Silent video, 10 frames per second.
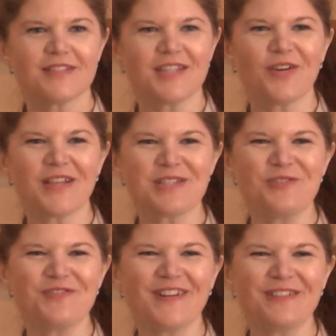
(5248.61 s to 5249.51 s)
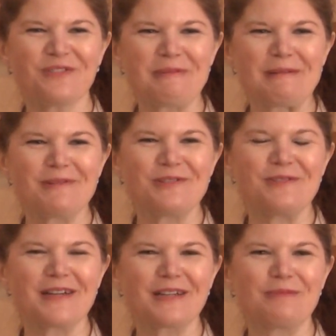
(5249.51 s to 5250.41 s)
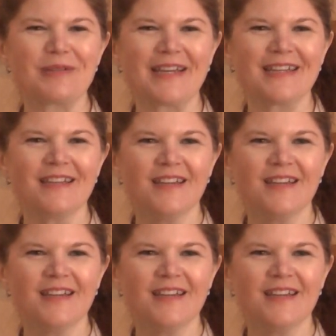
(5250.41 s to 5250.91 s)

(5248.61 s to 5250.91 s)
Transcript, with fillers: See how that's no fun for people who want to complain?